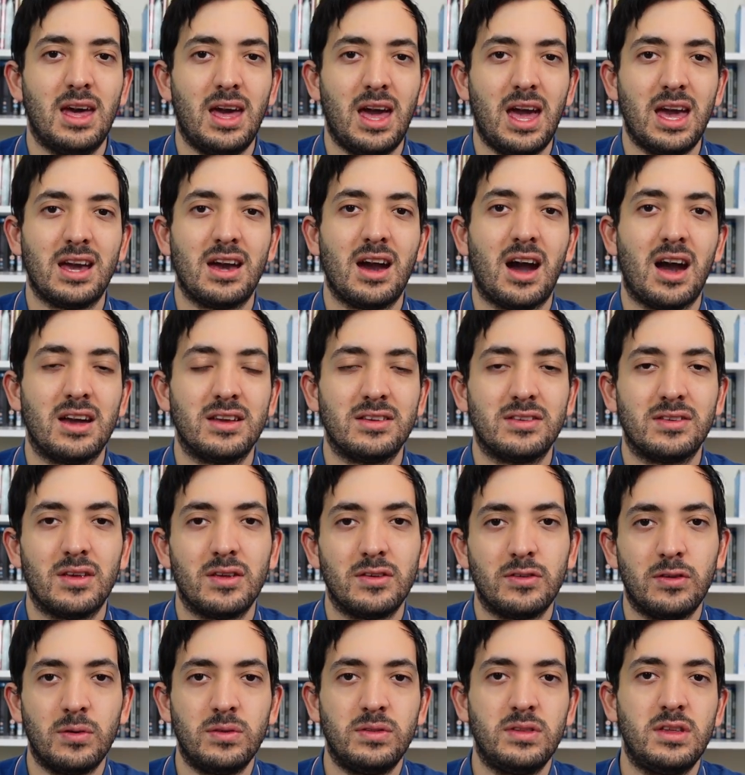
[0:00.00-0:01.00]
Hey guys,
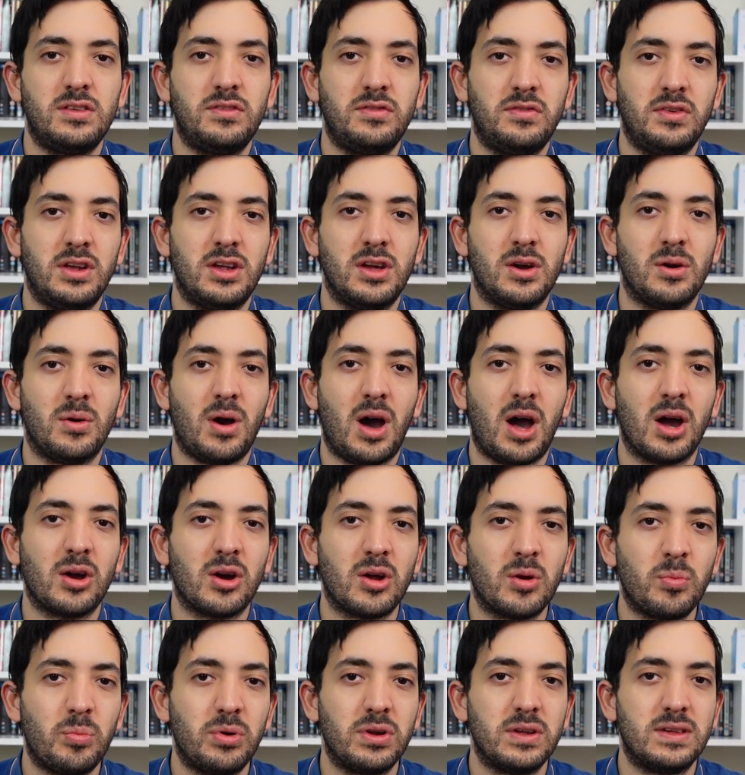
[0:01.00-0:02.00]
so in this video, I'm
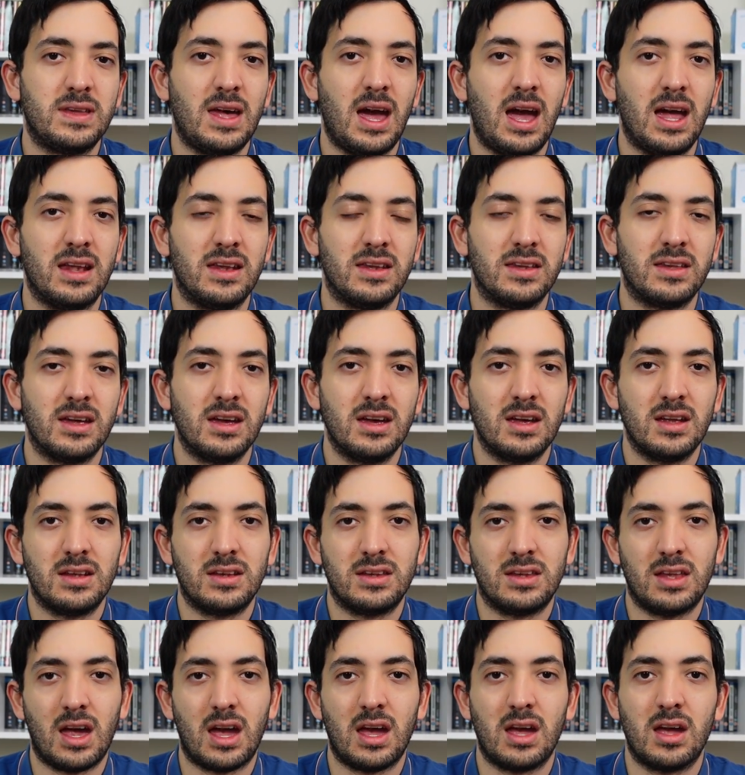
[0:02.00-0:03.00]
gonna pretend
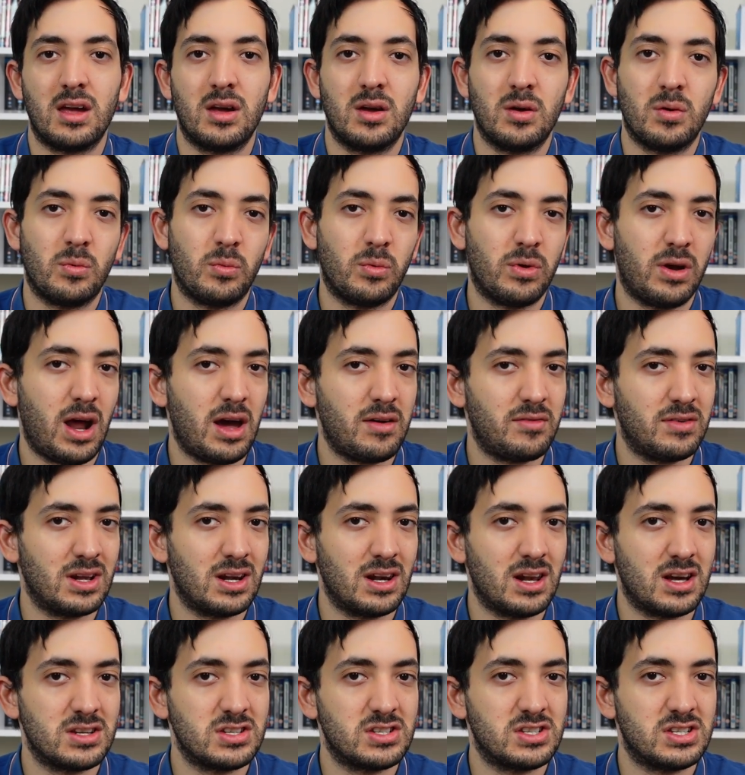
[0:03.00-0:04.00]
that we're having
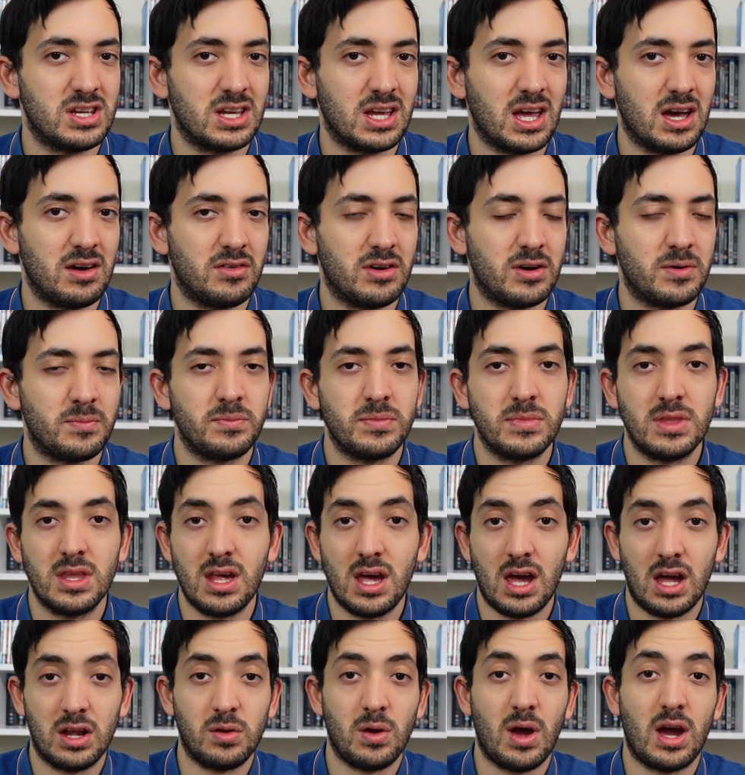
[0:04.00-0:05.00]
lunch together
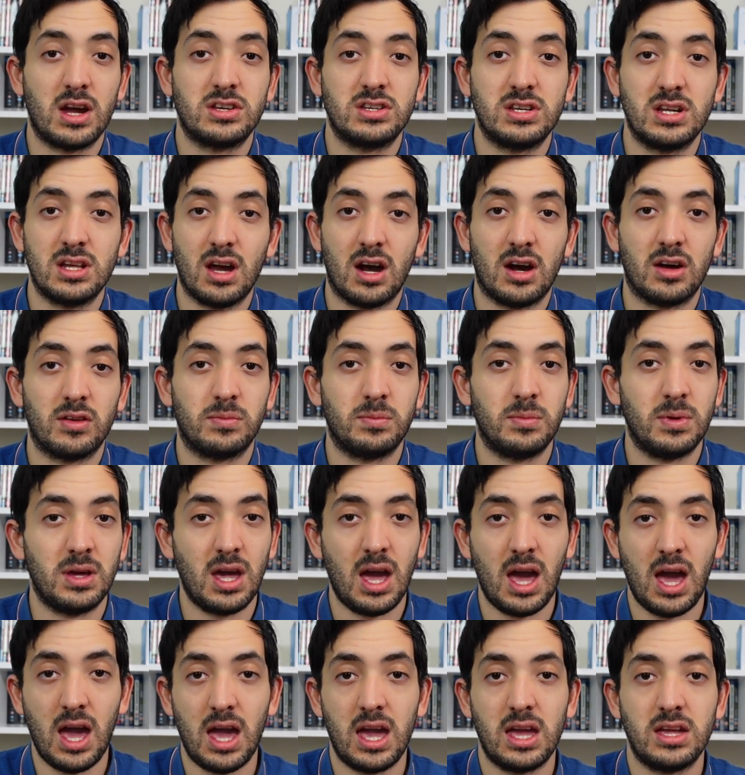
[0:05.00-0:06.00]
and you actually ask me,
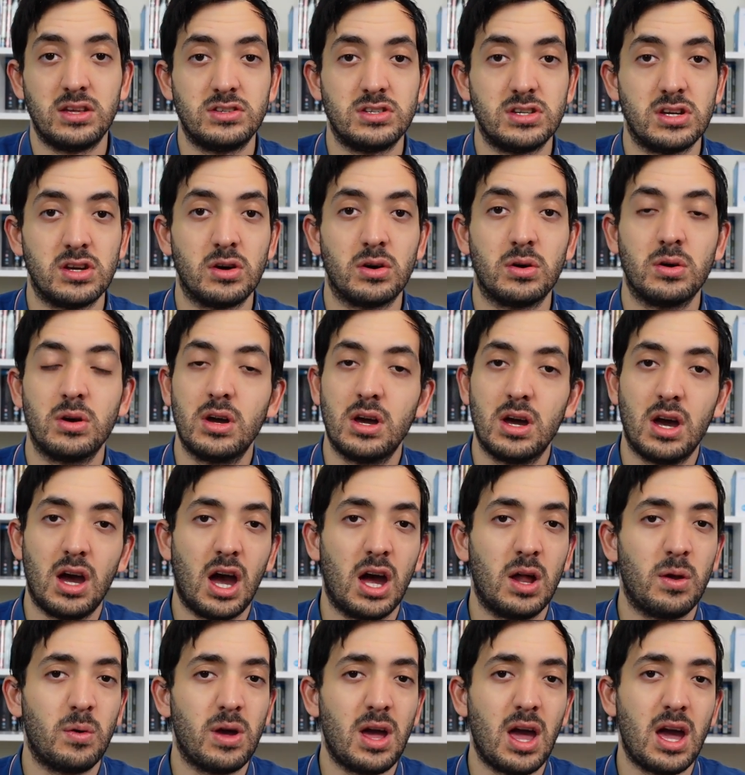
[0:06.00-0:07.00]
hey Gio,
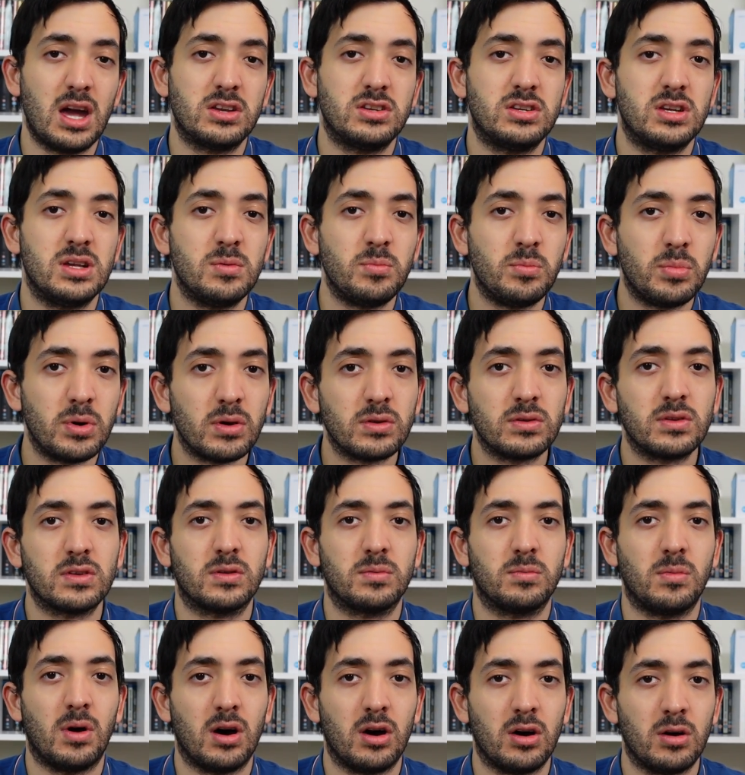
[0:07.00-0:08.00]
how do I actually build a
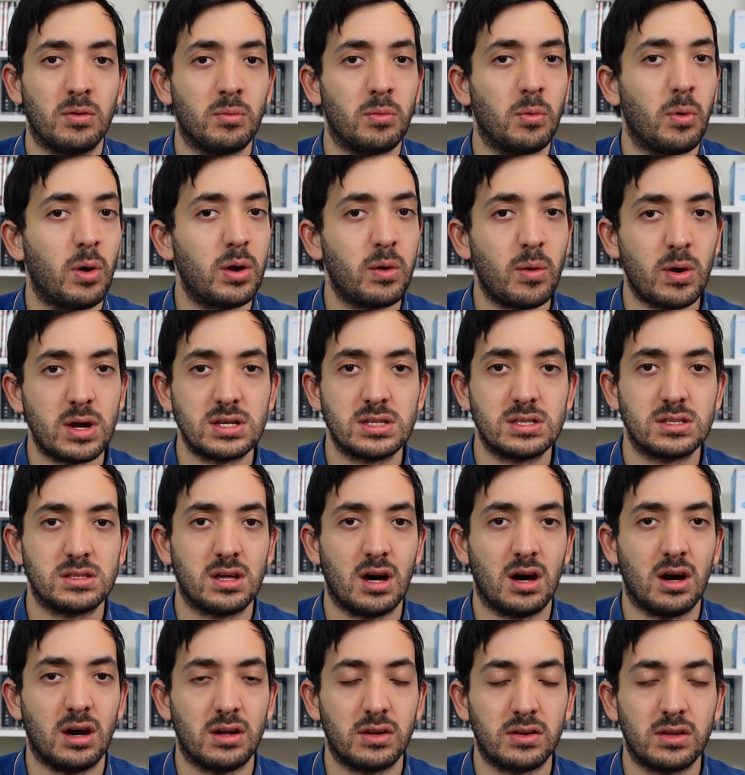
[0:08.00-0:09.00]
smart home? Where do I
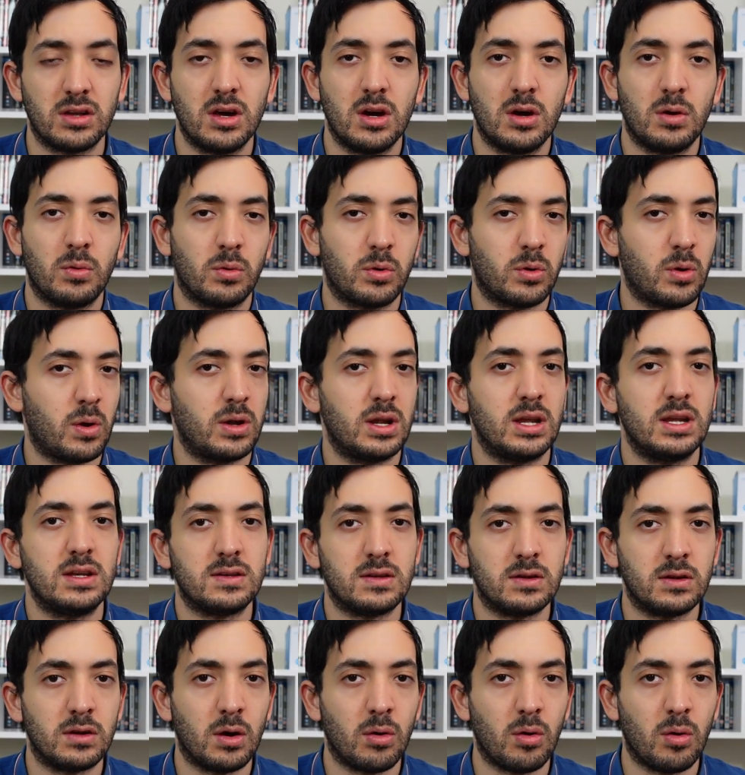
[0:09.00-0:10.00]
start? What do I need
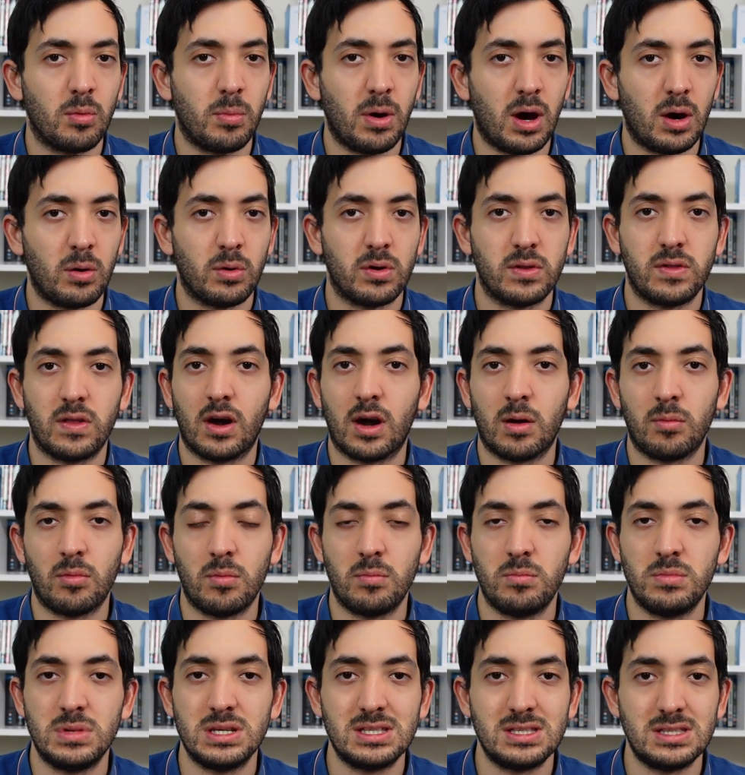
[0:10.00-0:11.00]
to know about? What are the
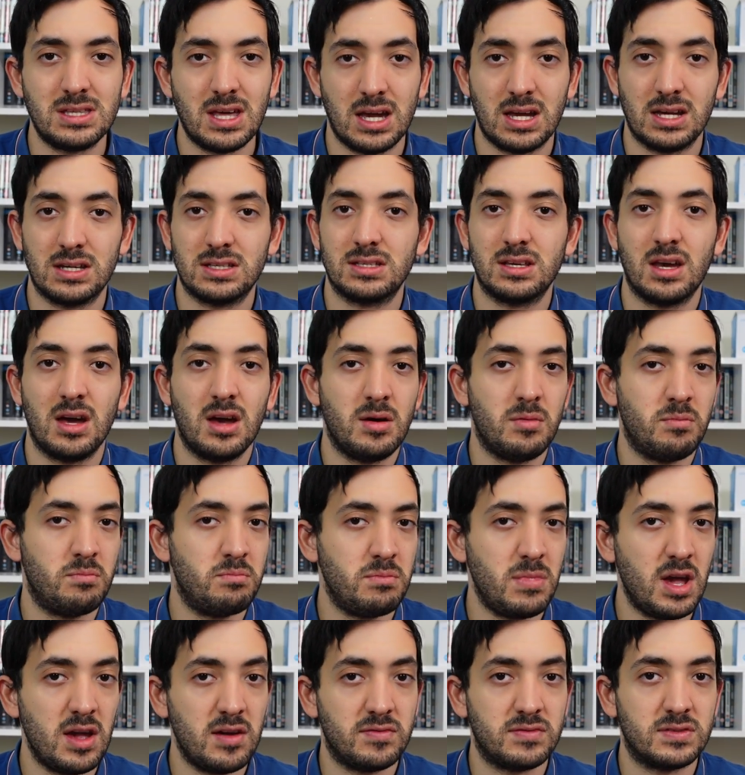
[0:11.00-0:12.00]
common mistakes,
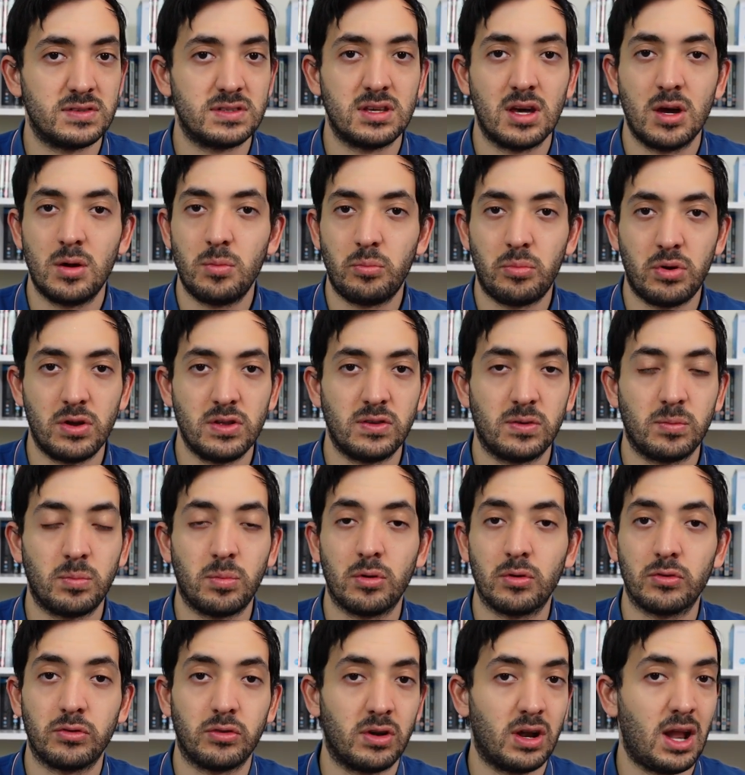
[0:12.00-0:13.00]
myths,
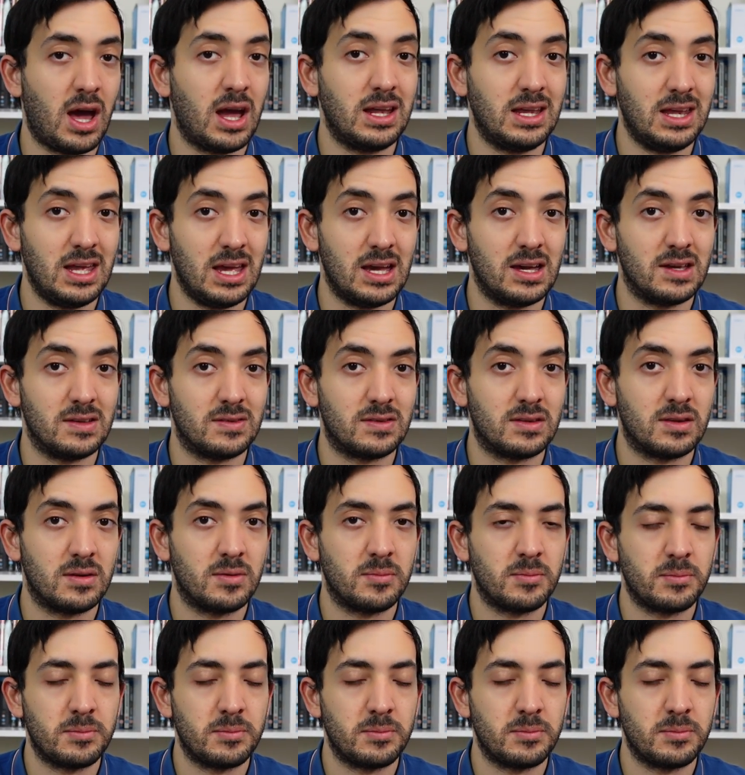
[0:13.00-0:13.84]
principles, and ideas?